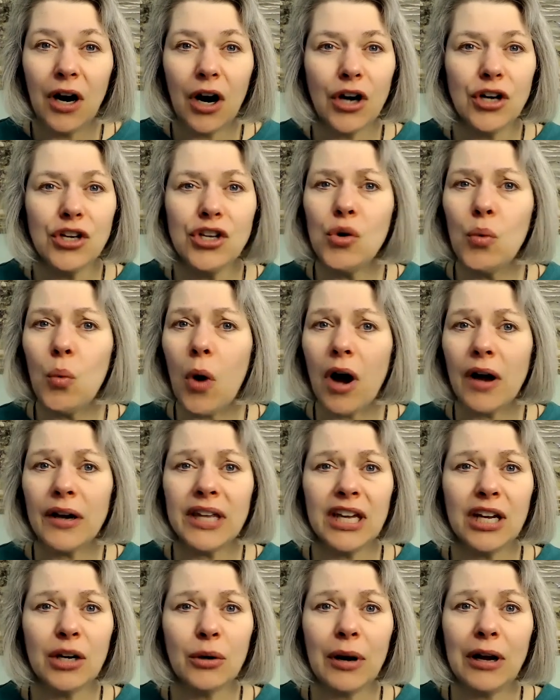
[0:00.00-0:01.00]
Are you
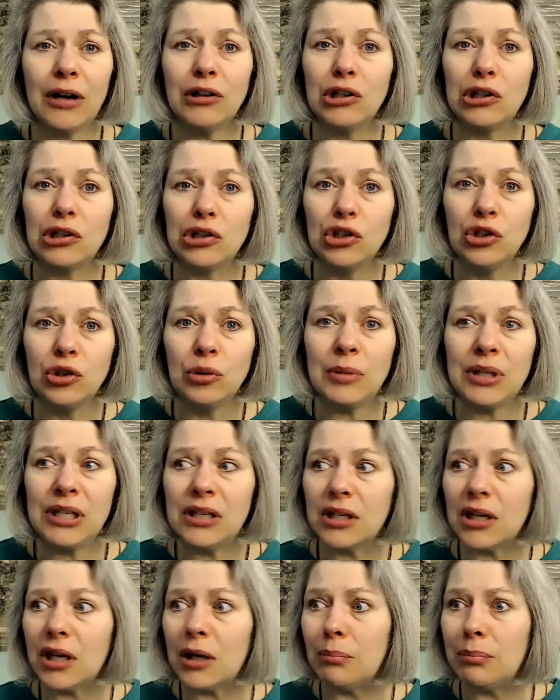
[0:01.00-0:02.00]
walking around gloomy
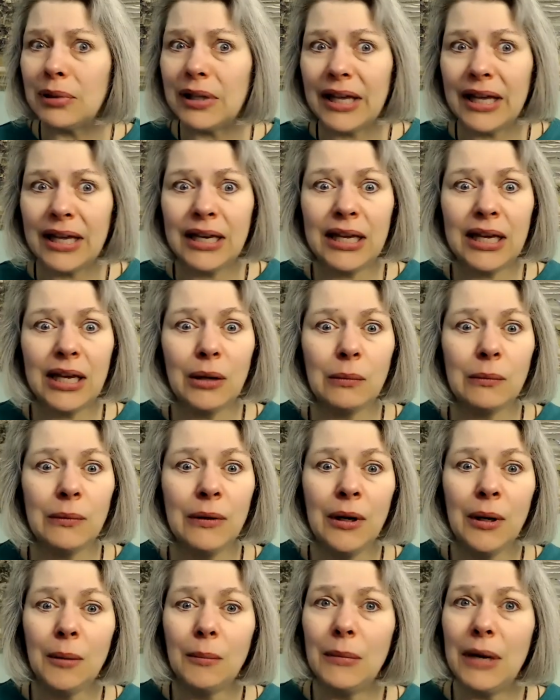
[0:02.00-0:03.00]
and complaining and
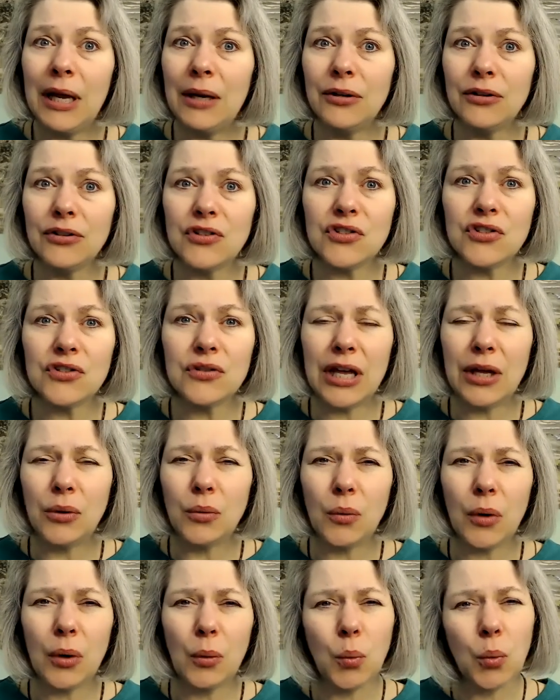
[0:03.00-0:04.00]
and and
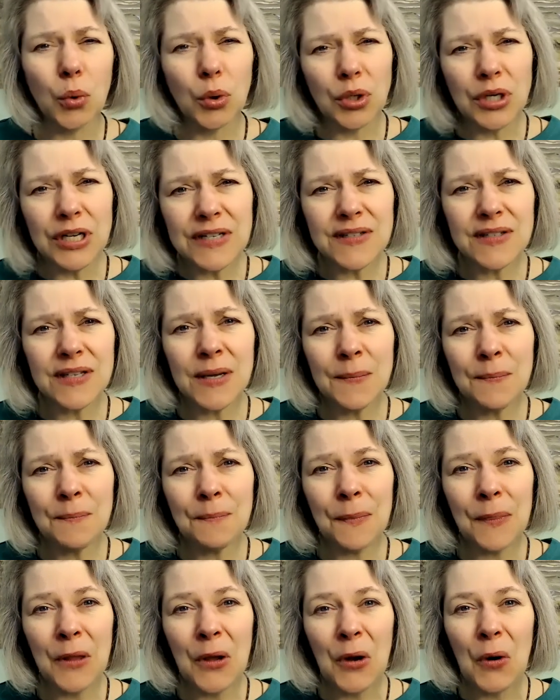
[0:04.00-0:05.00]
worrisome
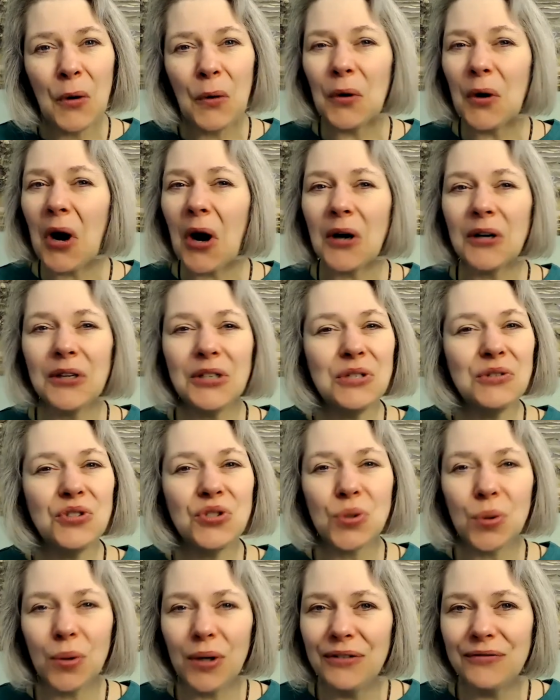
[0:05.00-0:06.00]
or are you
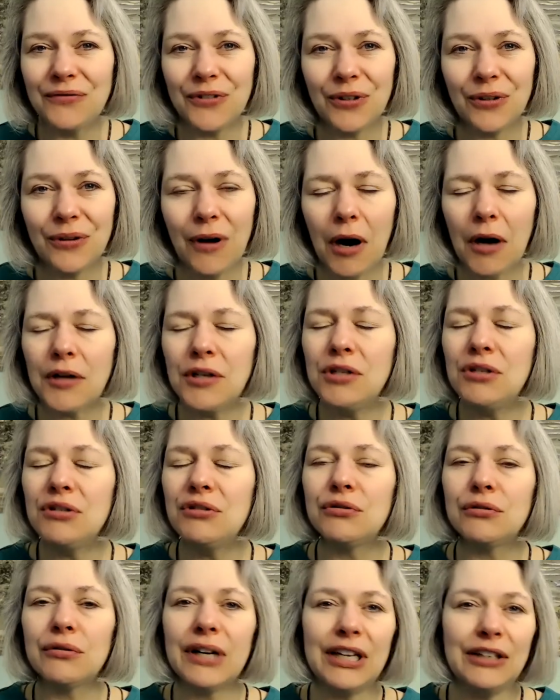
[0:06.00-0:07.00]
joyful? Are you
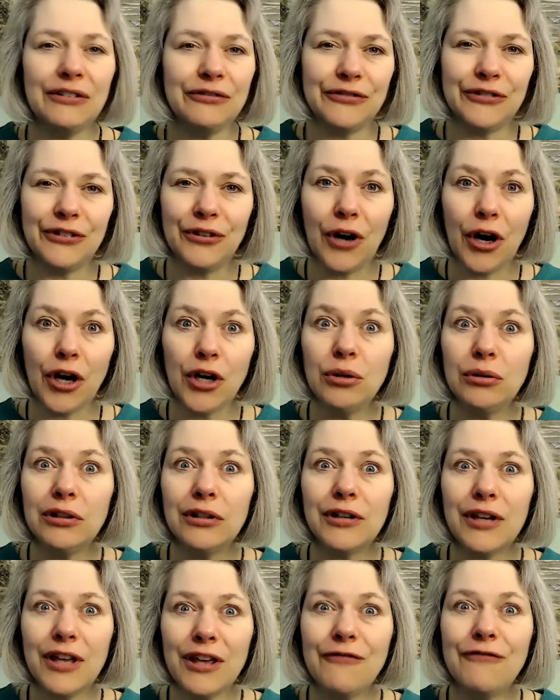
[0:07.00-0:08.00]
grateful? Are you
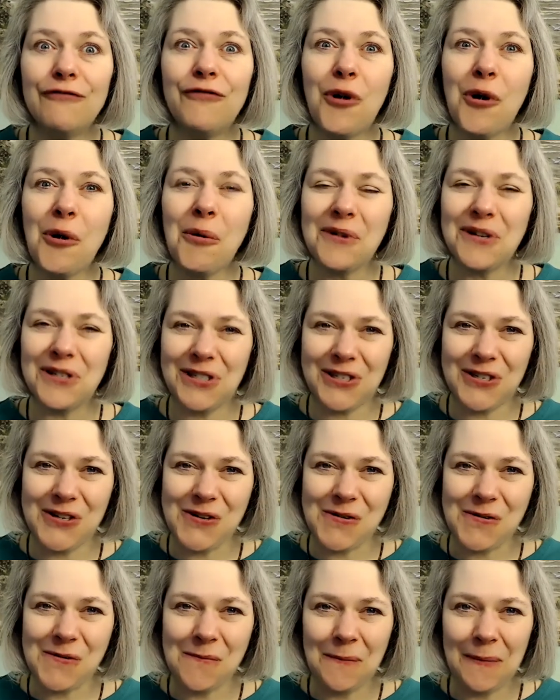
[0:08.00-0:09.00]
looking forward
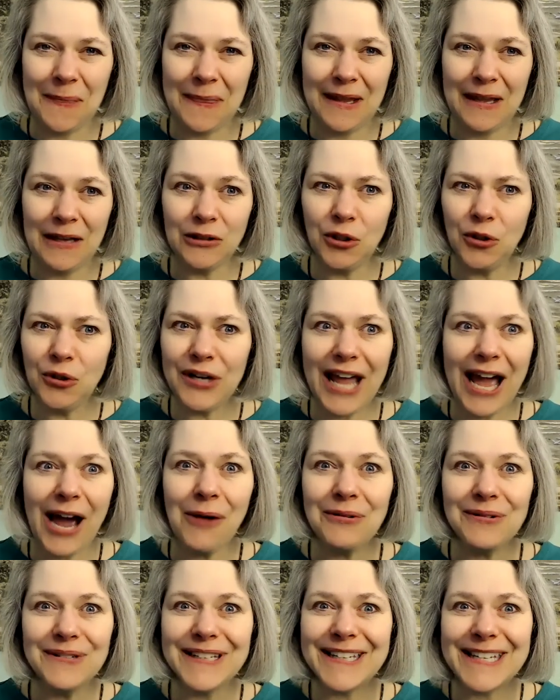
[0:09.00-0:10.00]
to? Lord, how
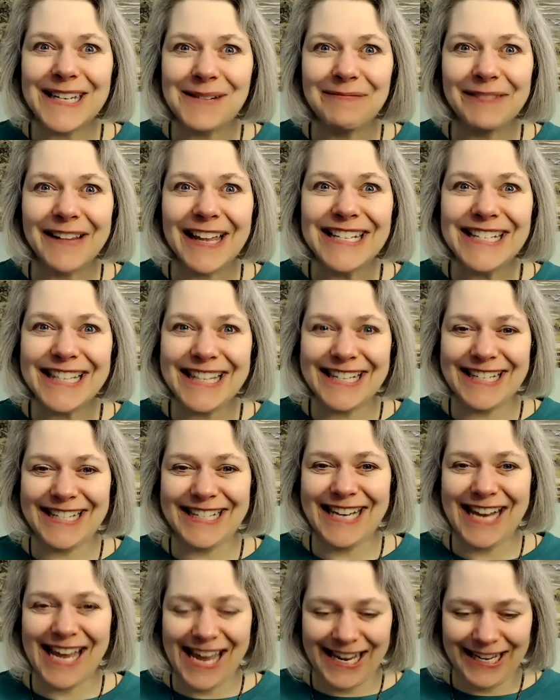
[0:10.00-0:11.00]
are you going to bless this
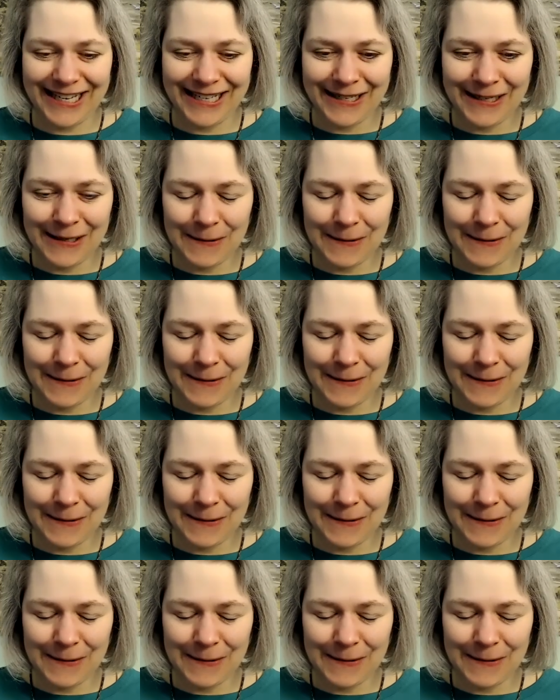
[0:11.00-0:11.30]
day?